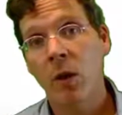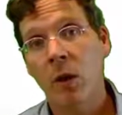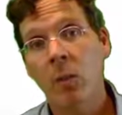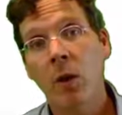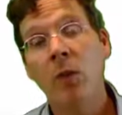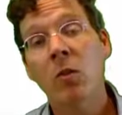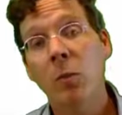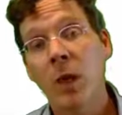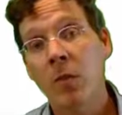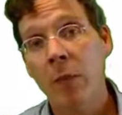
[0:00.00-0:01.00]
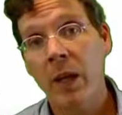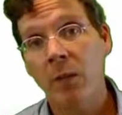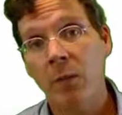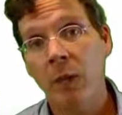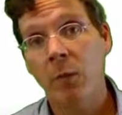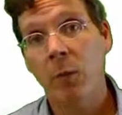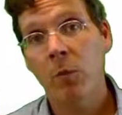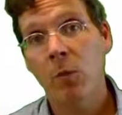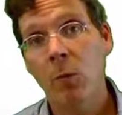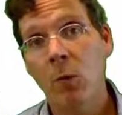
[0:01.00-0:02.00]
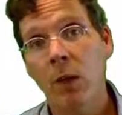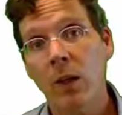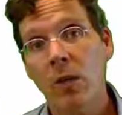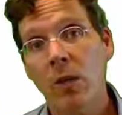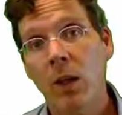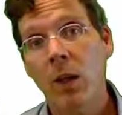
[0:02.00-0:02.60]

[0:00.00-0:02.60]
but also may have benefited from some noise.